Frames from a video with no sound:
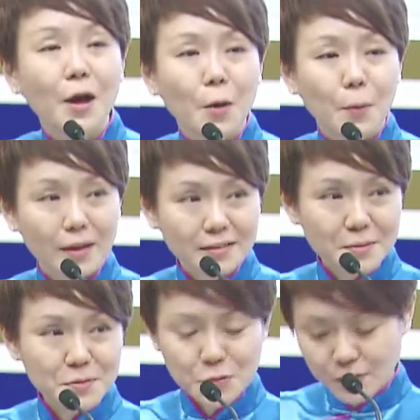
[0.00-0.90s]

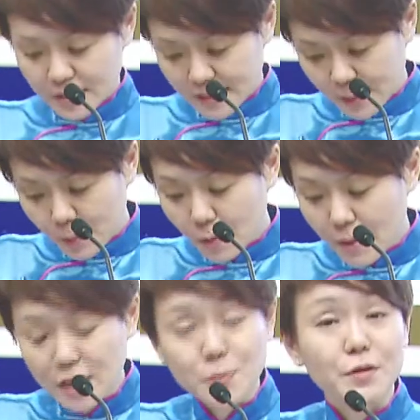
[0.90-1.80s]
Welcome to the Singapore
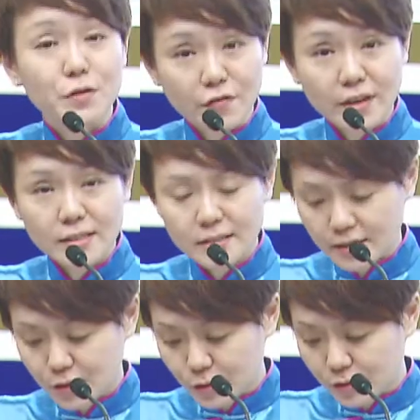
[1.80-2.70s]
Management University
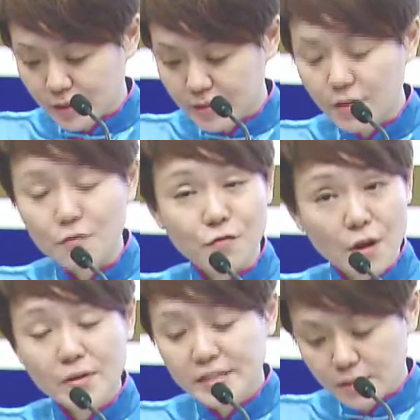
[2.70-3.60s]
to this
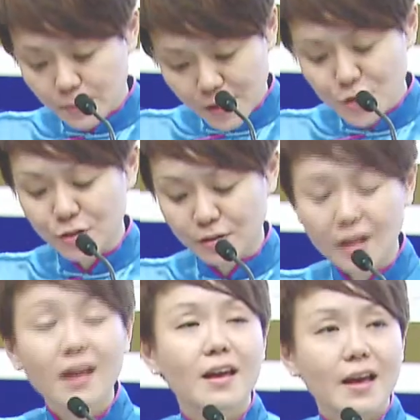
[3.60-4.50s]
very special
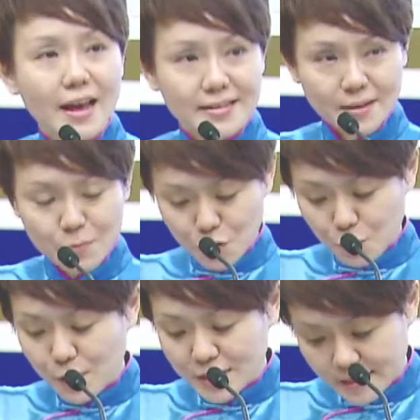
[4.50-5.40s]
SMU
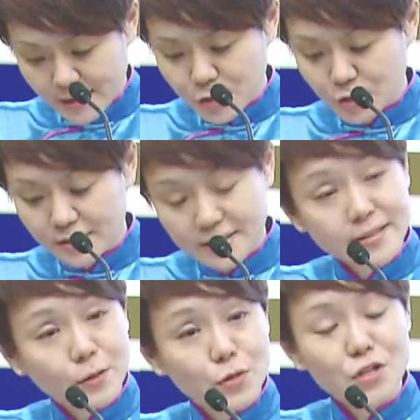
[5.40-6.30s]
Presidential
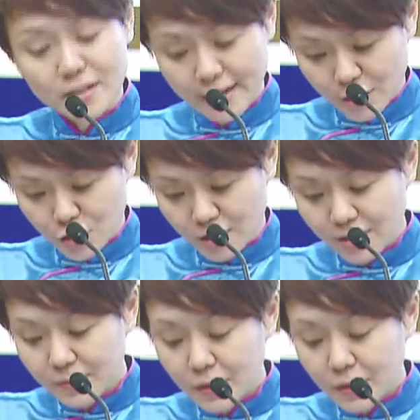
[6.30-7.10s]
Distinguished Lecture,